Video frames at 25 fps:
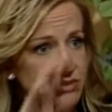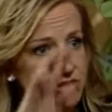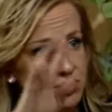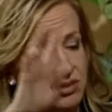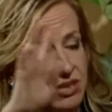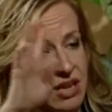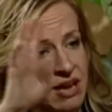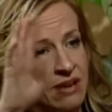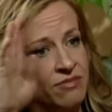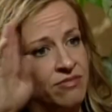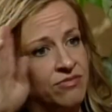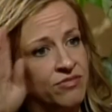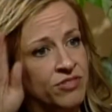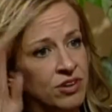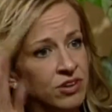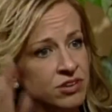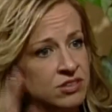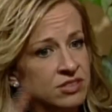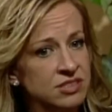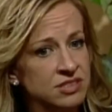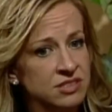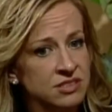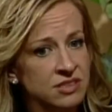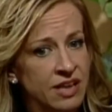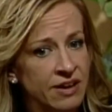So that
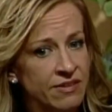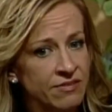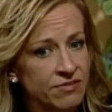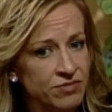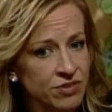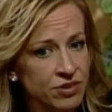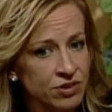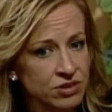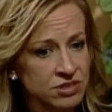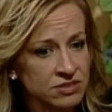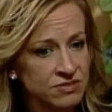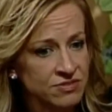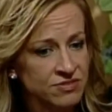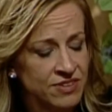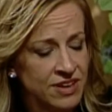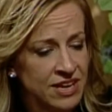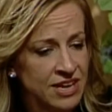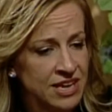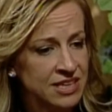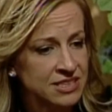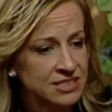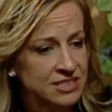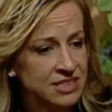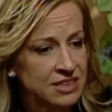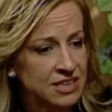first
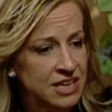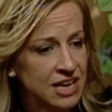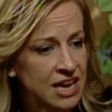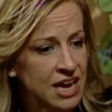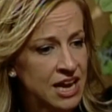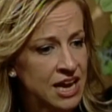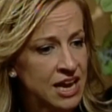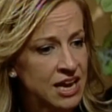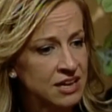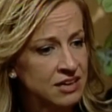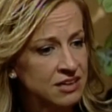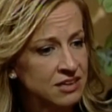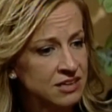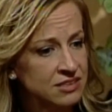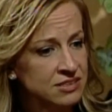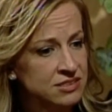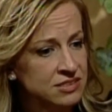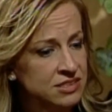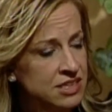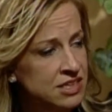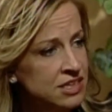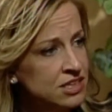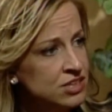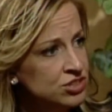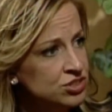phase in the 8
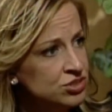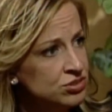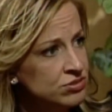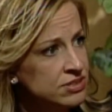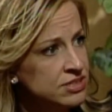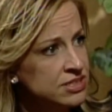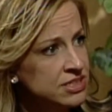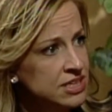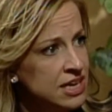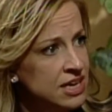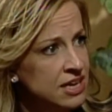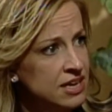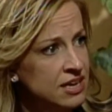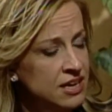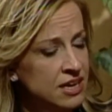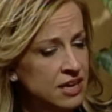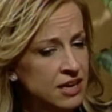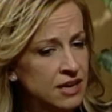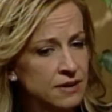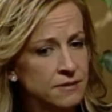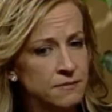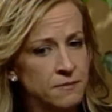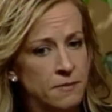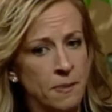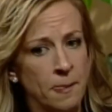is the history
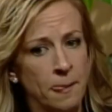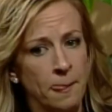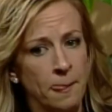taking,